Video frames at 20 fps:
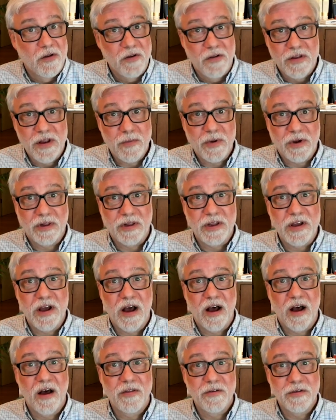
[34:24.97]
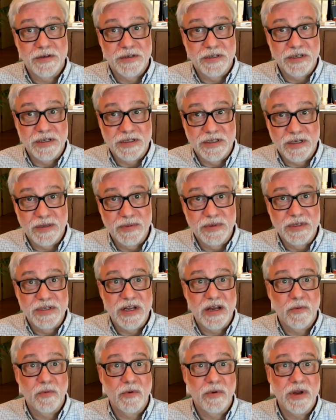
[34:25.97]
typically other systems
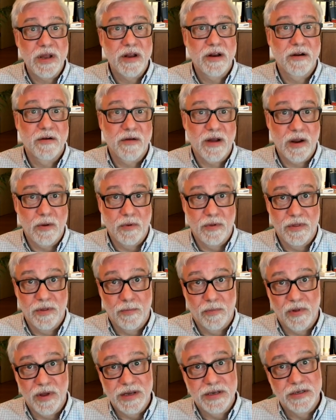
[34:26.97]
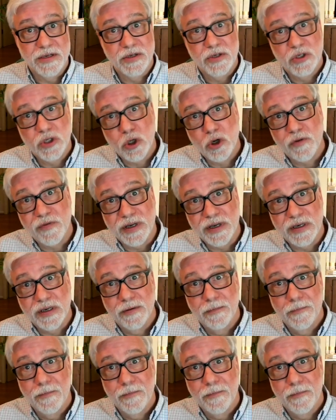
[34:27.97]
that will integrate with the place to serve it.